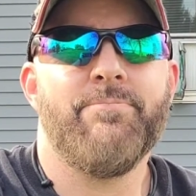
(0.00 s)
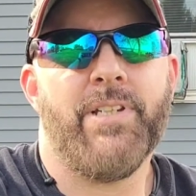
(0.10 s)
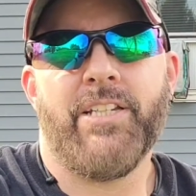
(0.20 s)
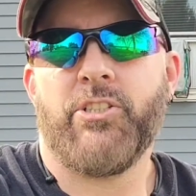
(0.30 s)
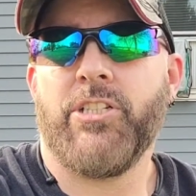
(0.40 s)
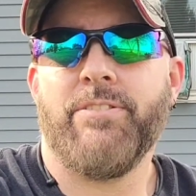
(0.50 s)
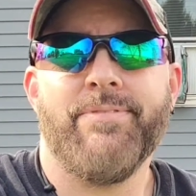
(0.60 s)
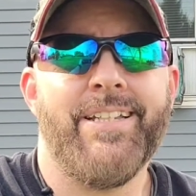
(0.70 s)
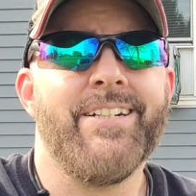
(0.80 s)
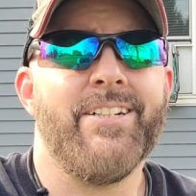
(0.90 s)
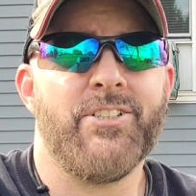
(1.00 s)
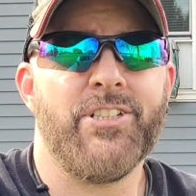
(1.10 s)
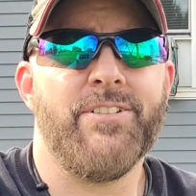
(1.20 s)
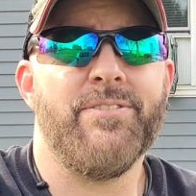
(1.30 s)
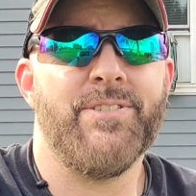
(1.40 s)
eggshell, in a
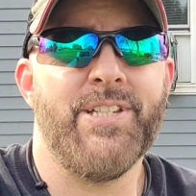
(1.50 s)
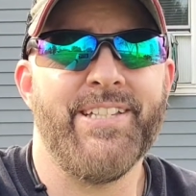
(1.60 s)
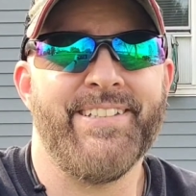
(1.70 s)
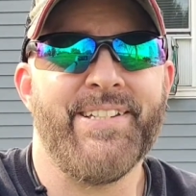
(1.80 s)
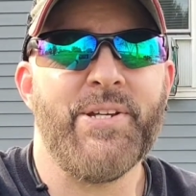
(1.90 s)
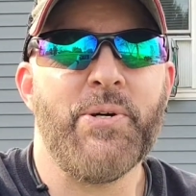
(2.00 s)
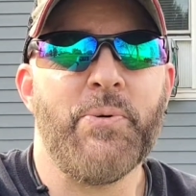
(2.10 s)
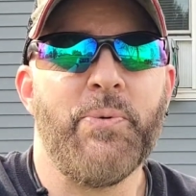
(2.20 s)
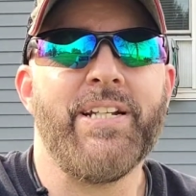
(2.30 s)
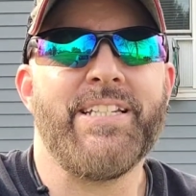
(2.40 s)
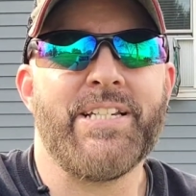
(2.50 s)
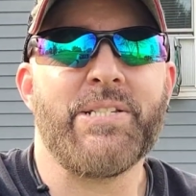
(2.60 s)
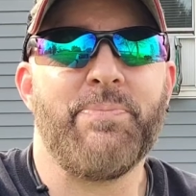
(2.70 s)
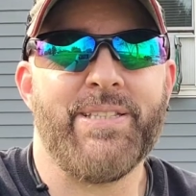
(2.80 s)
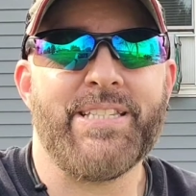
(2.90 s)
nutshell, what it takes
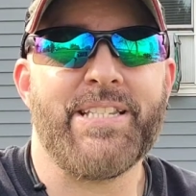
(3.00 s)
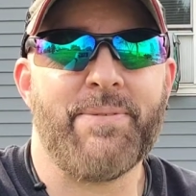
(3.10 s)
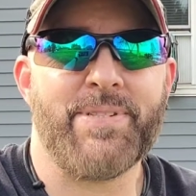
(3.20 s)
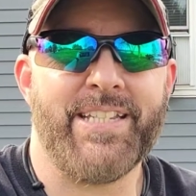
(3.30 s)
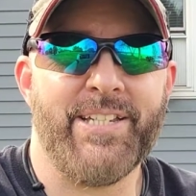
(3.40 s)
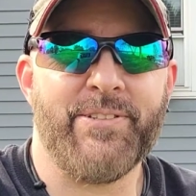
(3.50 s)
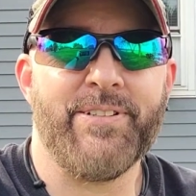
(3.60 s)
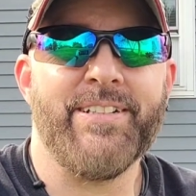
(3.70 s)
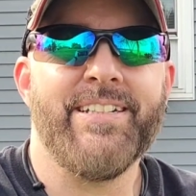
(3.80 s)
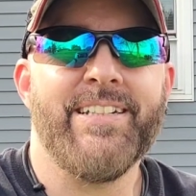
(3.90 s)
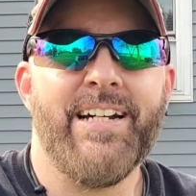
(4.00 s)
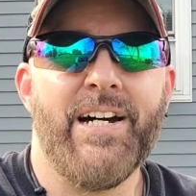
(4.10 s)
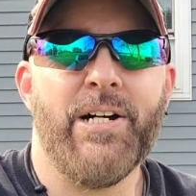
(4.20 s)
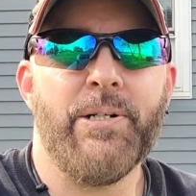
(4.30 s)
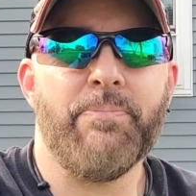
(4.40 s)
to put these steps together.
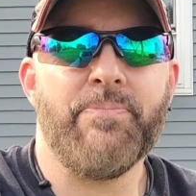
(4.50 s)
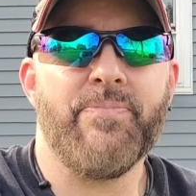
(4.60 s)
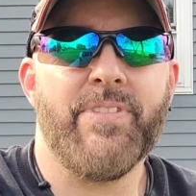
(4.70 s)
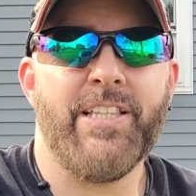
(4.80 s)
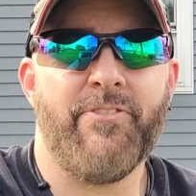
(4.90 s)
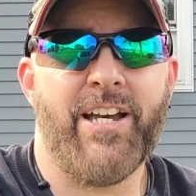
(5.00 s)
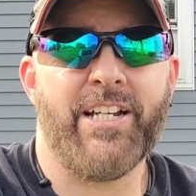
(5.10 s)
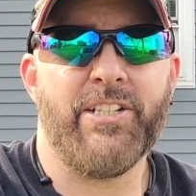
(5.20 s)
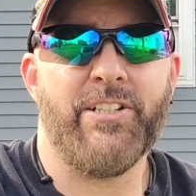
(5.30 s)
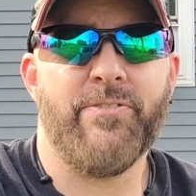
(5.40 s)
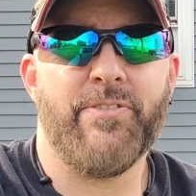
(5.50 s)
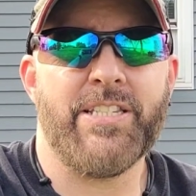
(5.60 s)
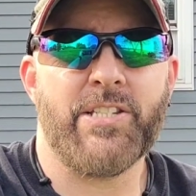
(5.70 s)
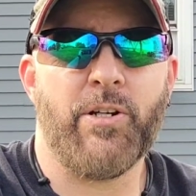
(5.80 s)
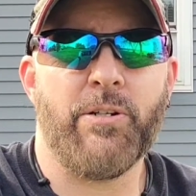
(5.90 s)
Um, and the fact of
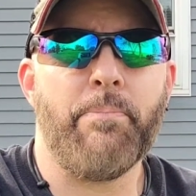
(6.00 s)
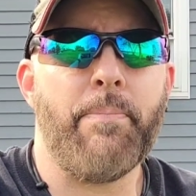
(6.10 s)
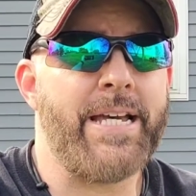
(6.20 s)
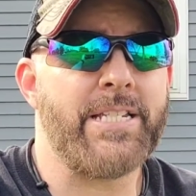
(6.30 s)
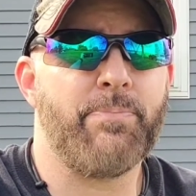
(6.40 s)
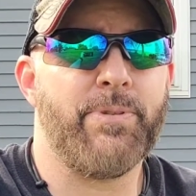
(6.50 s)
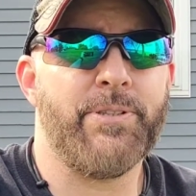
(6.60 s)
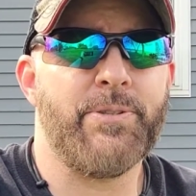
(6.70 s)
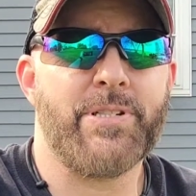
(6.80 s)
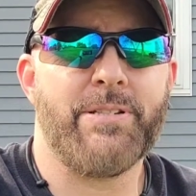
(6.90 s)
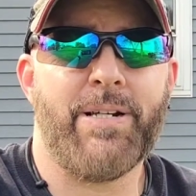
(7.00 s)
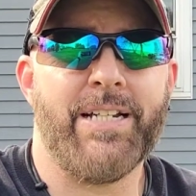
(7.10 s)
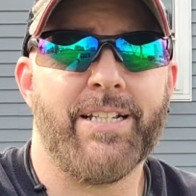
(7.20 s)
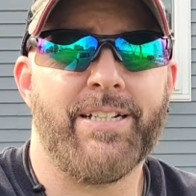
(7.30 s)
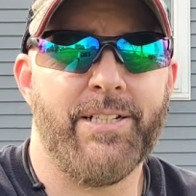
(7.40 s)
these aren't mass produced
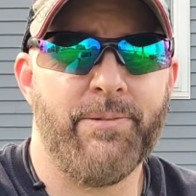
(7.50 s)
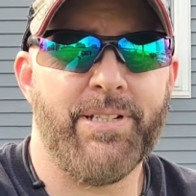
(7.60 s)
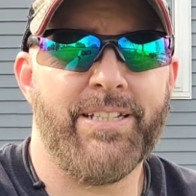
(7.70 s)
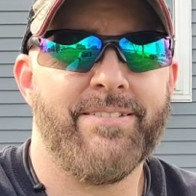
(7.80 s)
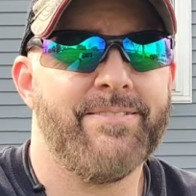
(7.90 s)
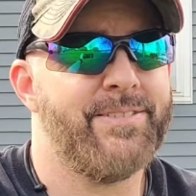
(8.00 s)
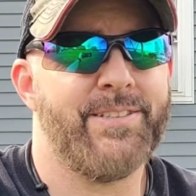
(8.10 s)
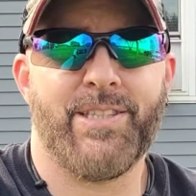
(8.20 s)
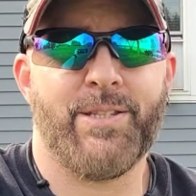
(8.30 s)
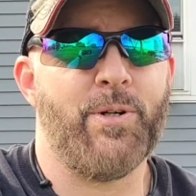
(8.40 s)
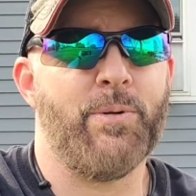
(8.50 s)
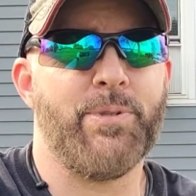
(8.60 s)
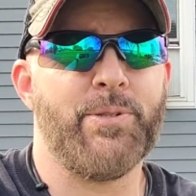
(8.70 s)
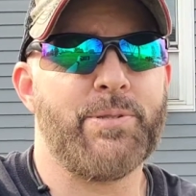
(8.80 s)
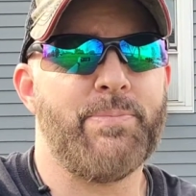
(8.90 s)
by like a company. They're all
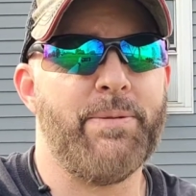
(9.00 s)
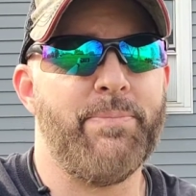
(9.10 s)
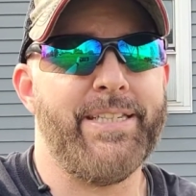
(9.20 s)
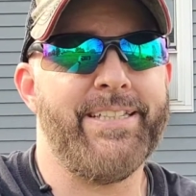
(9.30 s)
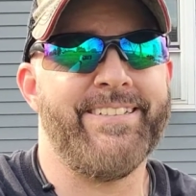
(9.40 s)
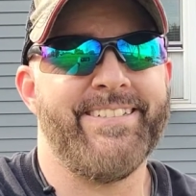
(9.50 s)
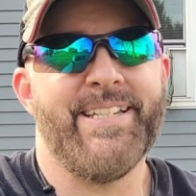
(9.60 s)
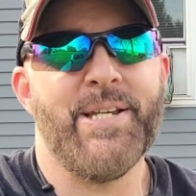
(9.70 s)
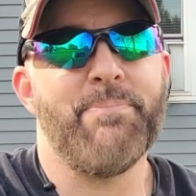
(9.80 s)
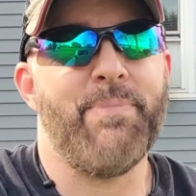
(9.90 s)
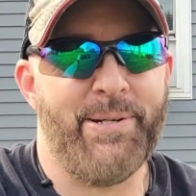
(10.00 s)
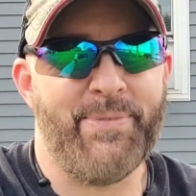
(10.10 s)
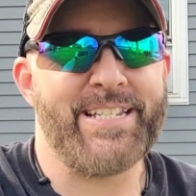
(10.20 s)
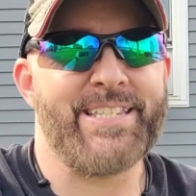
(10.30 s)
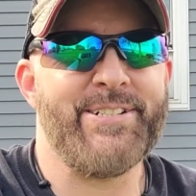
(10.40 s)
produced by me, by
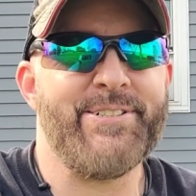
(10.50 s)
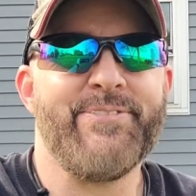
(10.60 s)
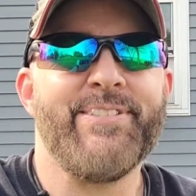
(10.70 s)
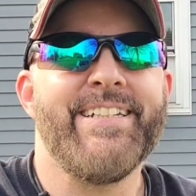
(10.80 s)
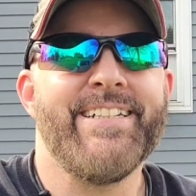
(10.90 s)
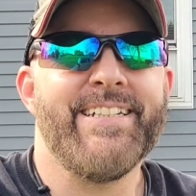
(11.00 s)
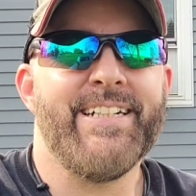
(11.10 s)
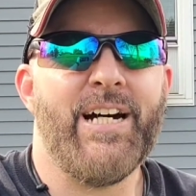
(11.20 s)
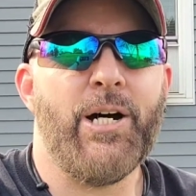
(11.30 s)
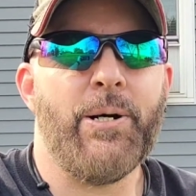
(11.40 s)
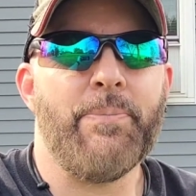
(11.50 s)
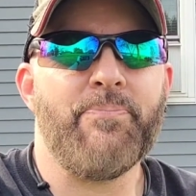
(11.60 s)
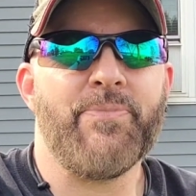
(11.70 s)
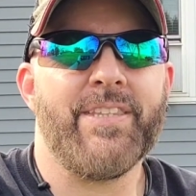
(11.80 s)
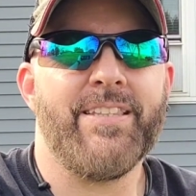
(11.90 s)
myself. Um,